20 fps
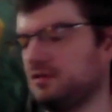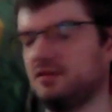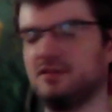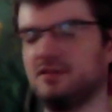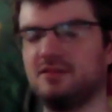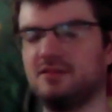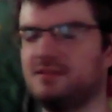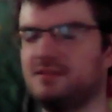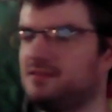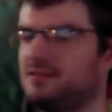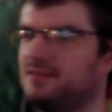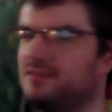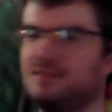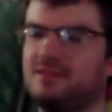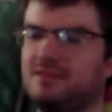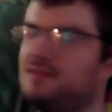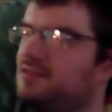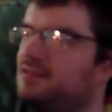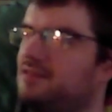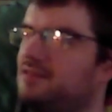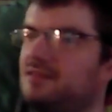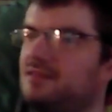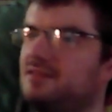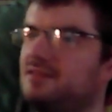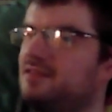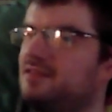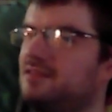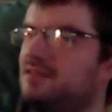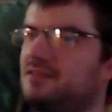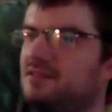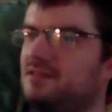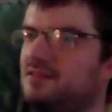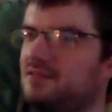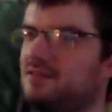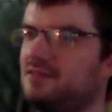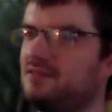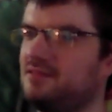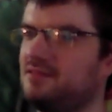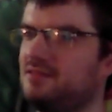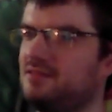
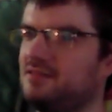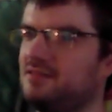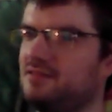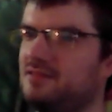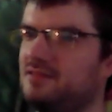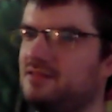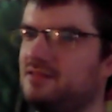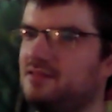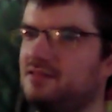(no one is talking)